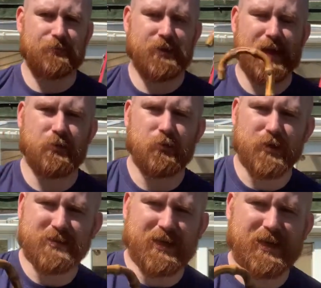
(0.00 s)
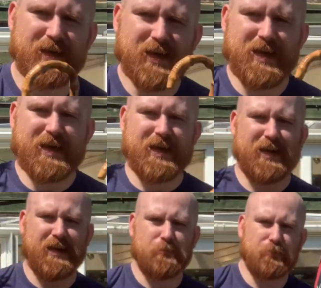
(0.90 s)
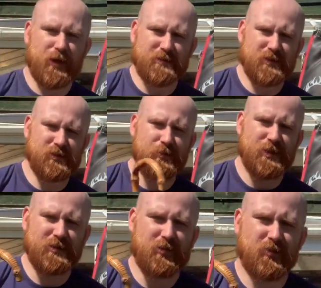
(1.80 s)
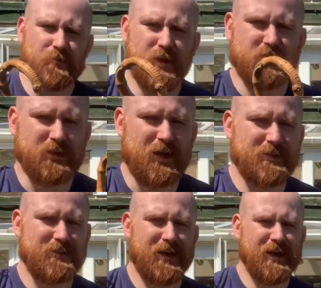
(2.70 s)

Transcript: Now, we see in Bartitsu and historical martial arts,